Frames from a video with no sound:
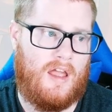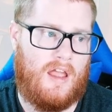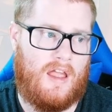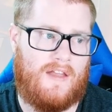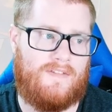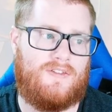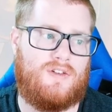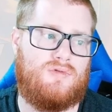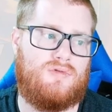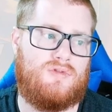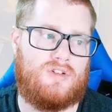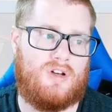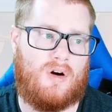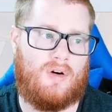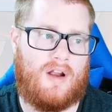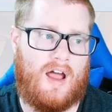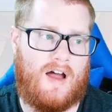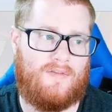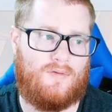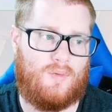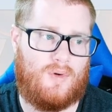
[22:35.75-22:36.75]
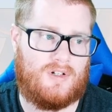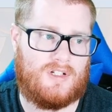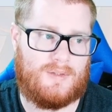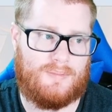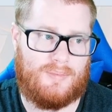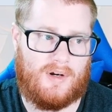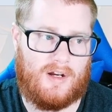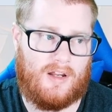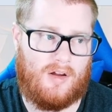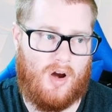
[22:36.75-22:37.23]
If you don't have
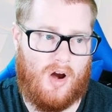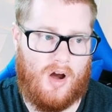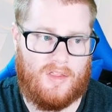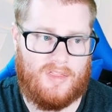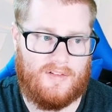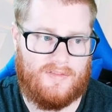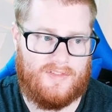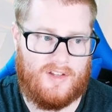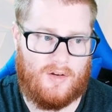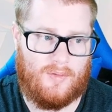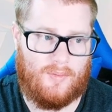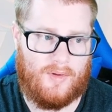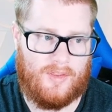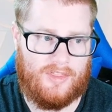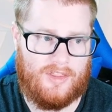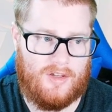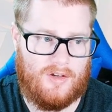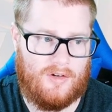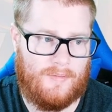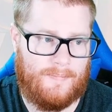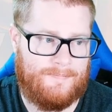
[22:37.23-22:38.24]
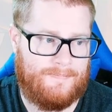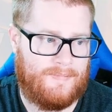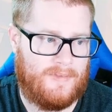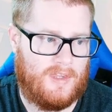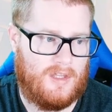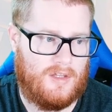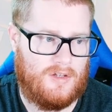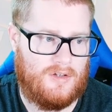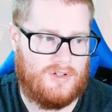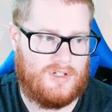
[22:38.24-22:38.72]
Wellspring on the field with you,
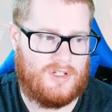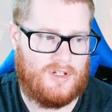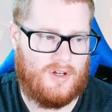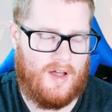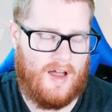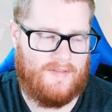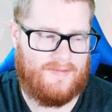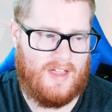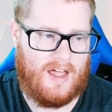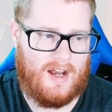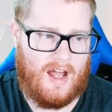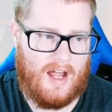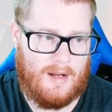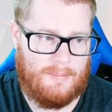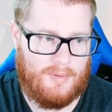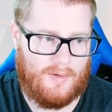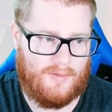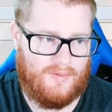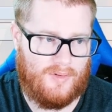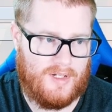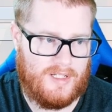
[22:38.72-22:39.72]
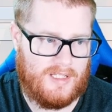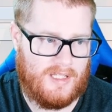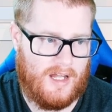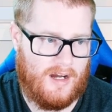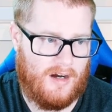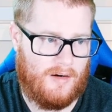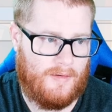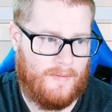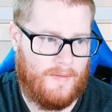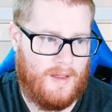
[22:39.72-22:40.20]
you still have that Hyper Voice
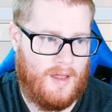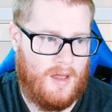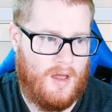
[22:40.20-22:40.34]
there.